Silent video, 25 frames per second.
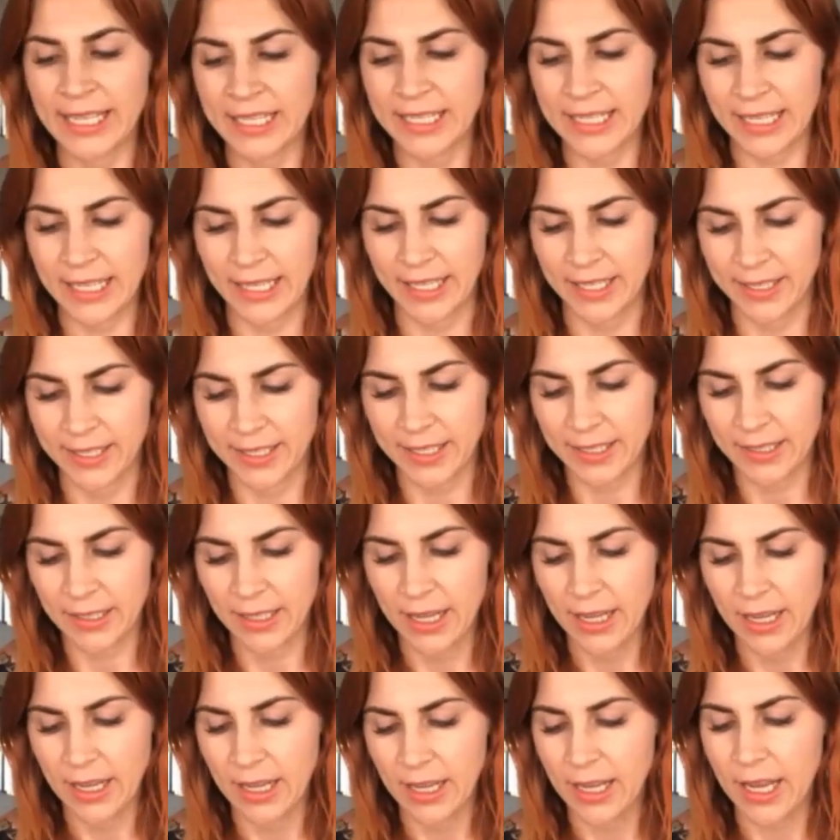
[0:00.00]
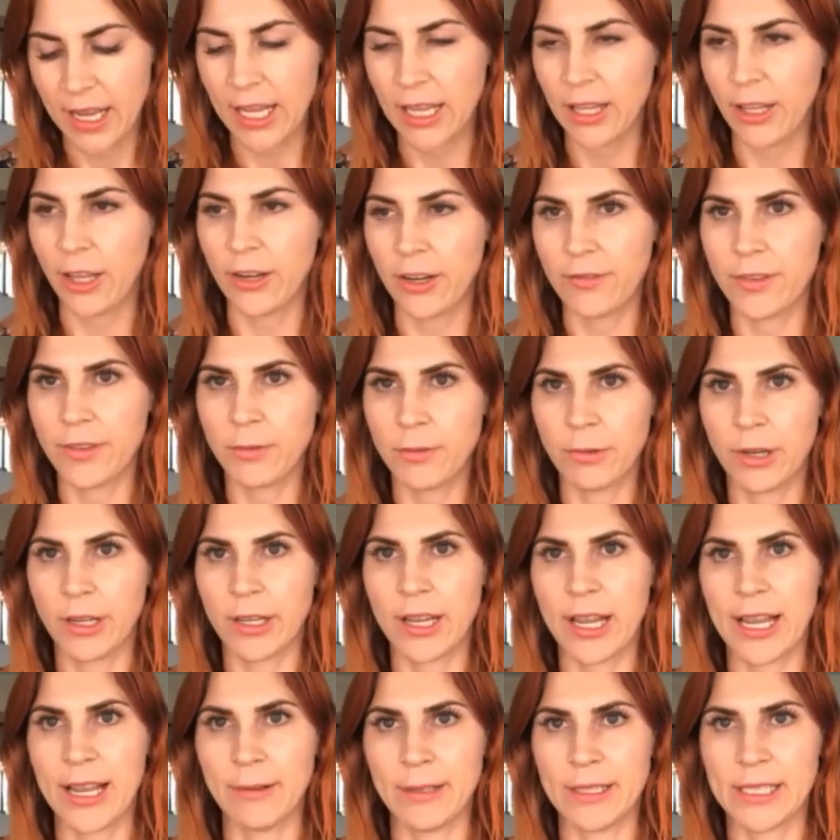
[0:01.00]
did, a lot of the
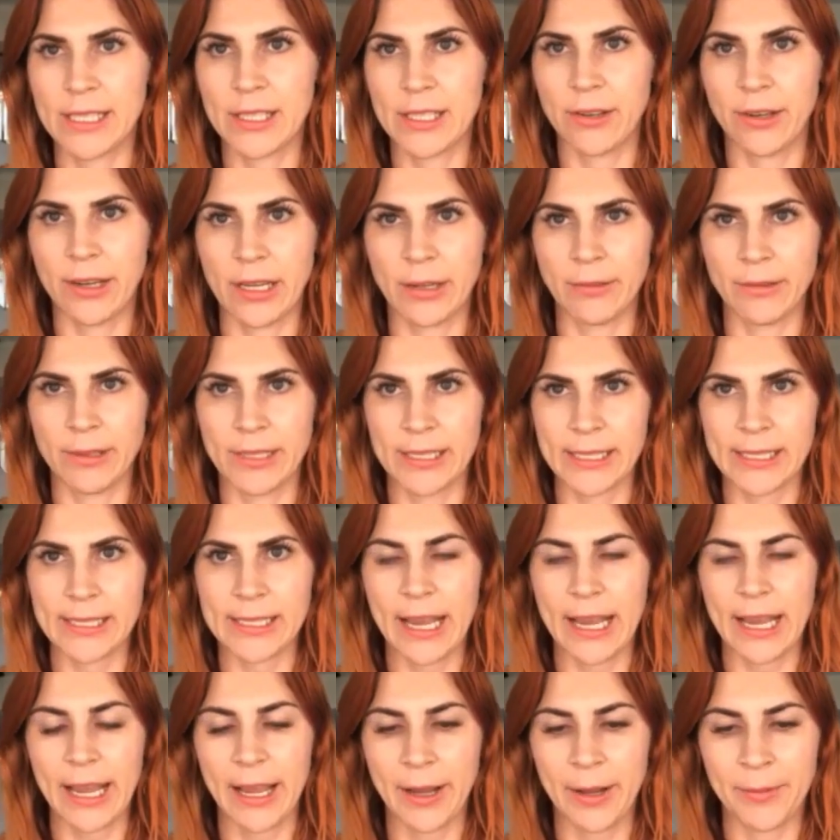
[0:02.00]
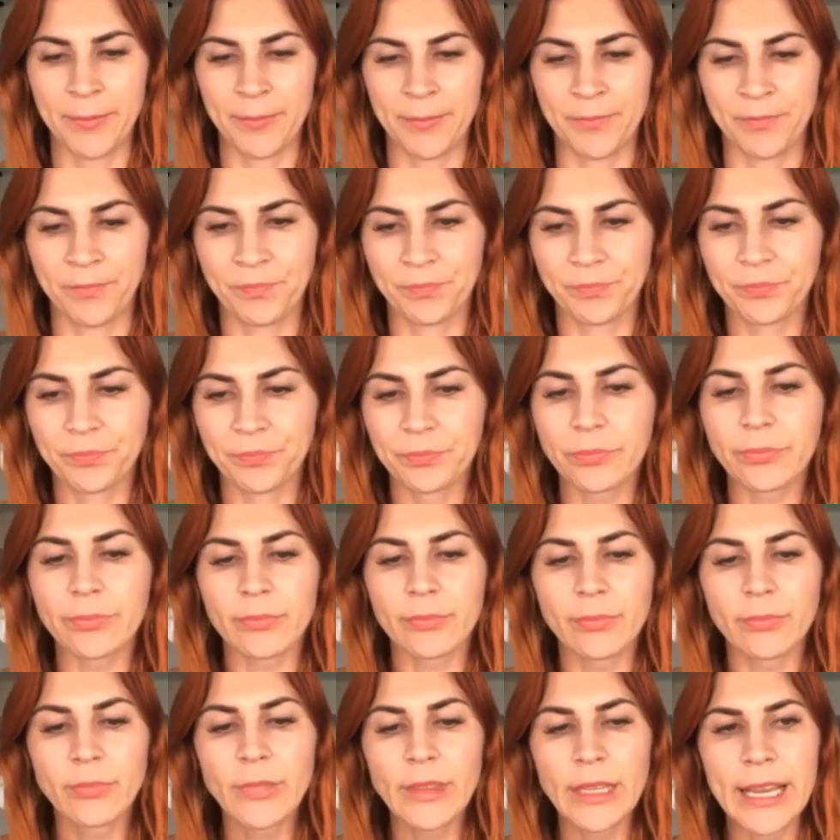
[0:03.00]
work I was doing was
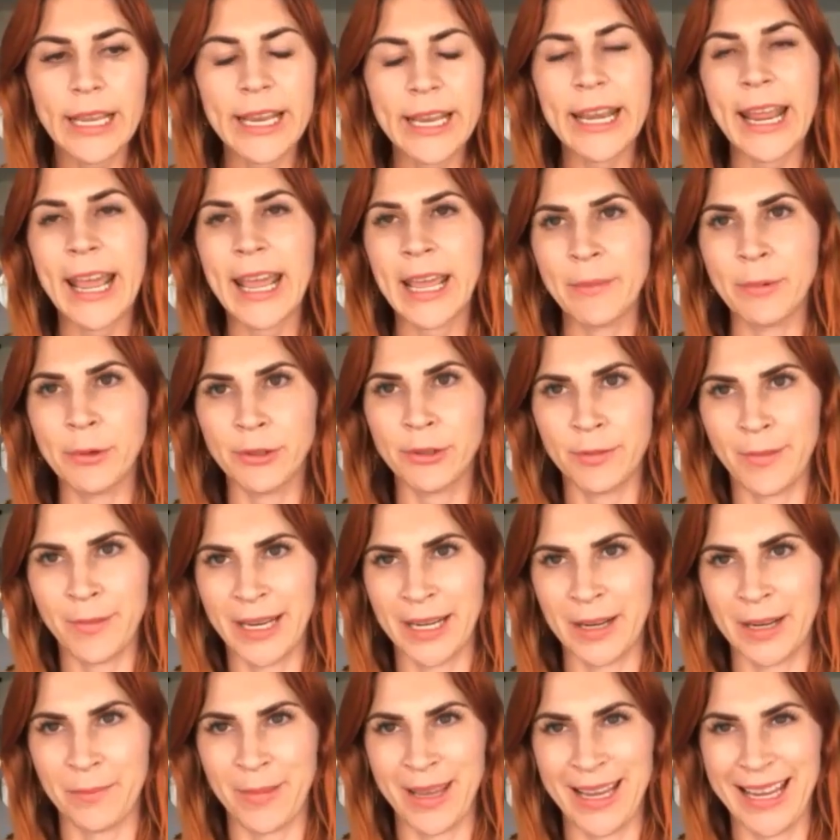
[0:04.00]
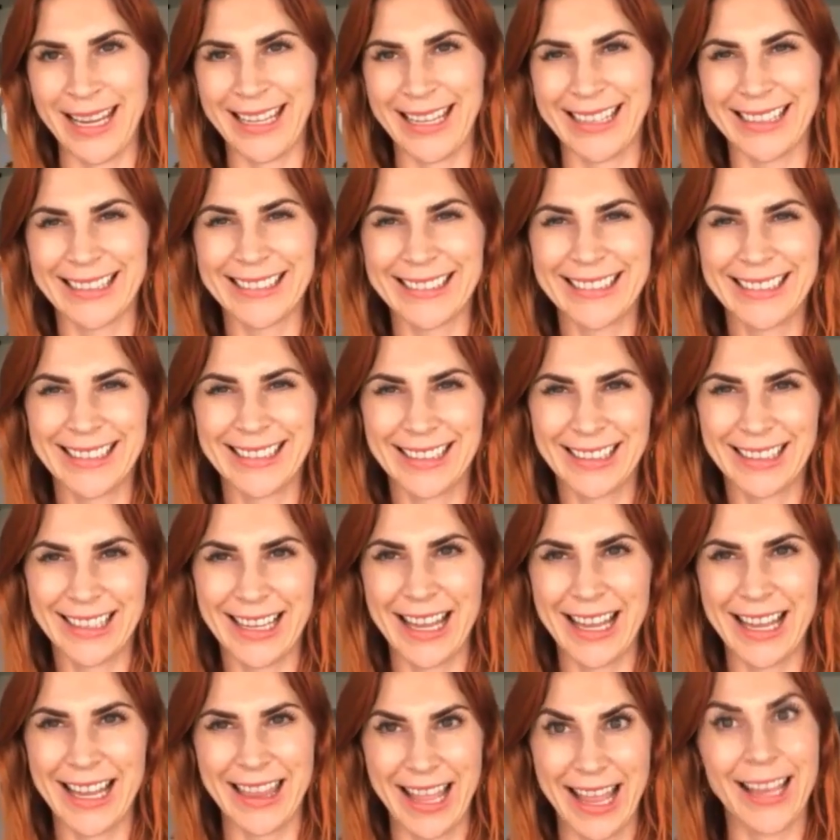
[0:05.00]
enabled me to be
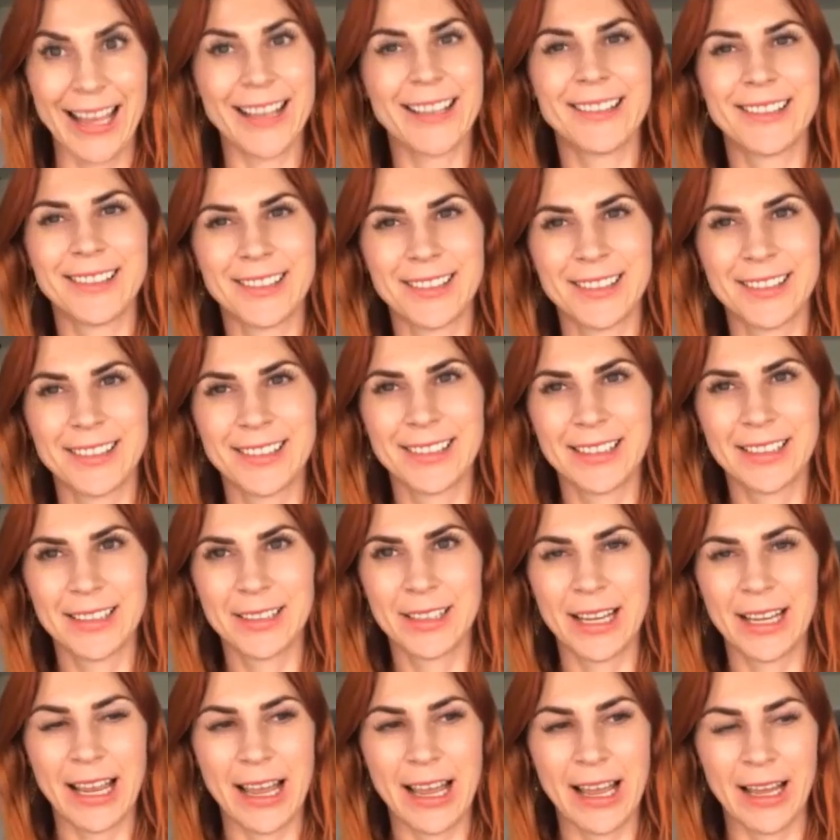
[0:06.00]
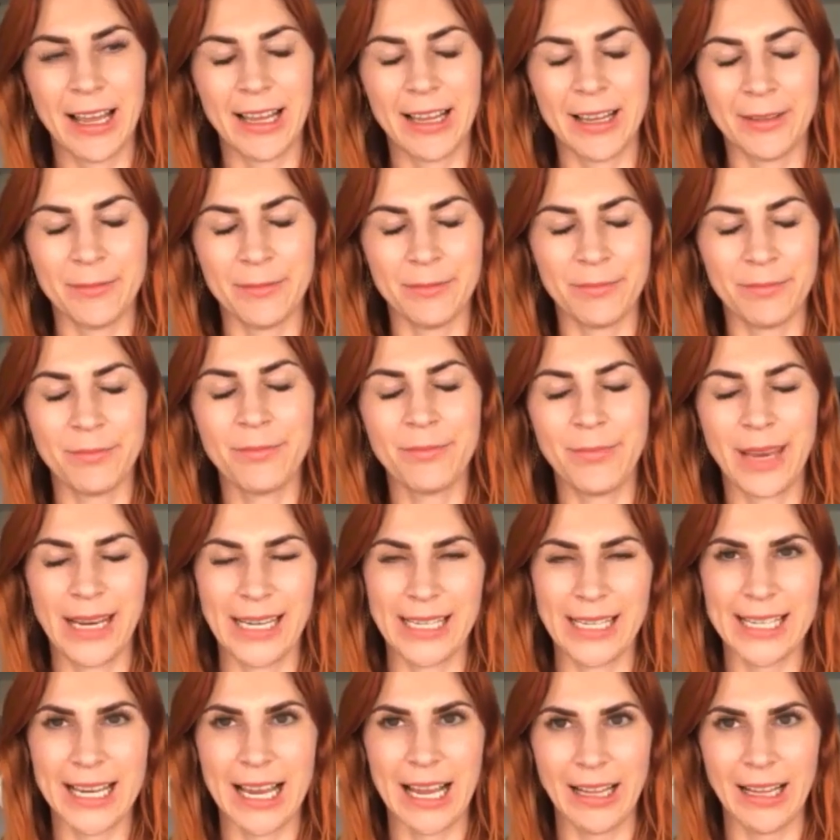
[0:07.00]
in that
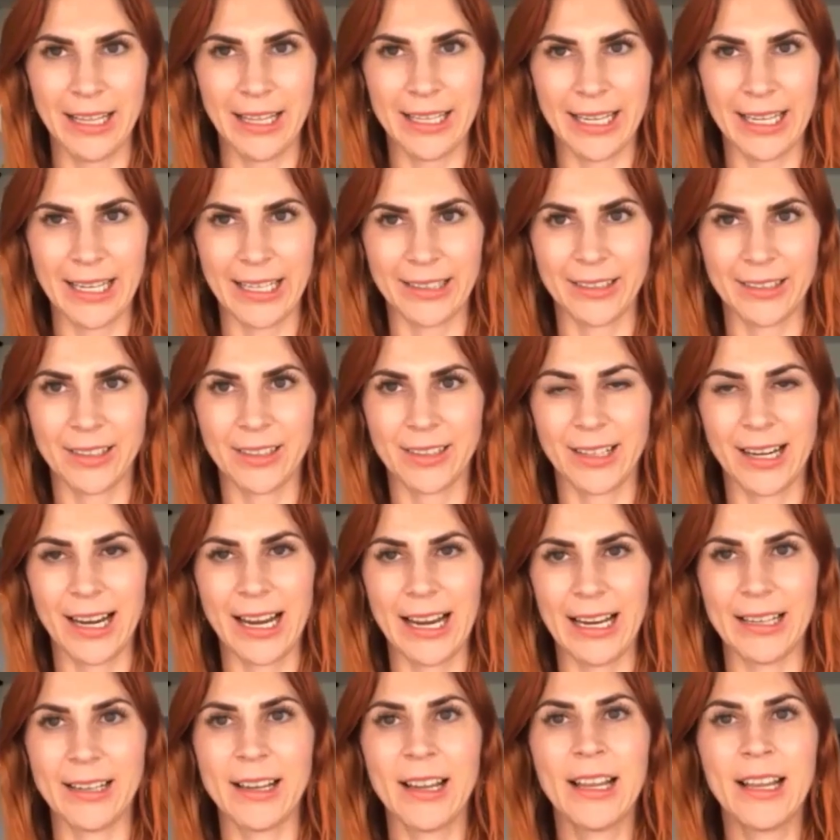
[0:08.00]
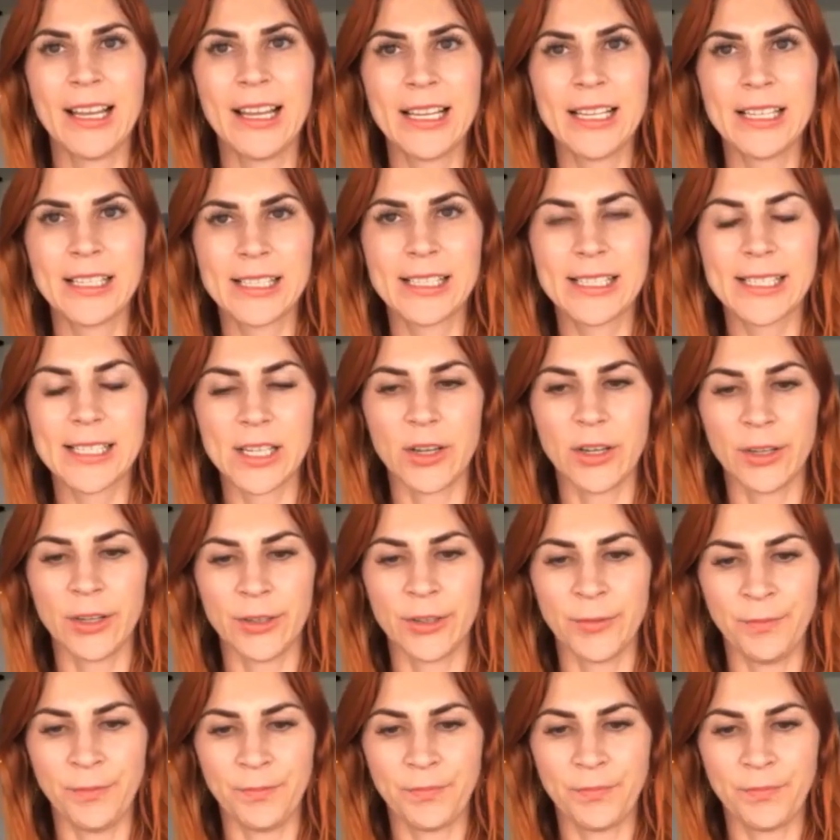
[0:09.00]
mentality, right? So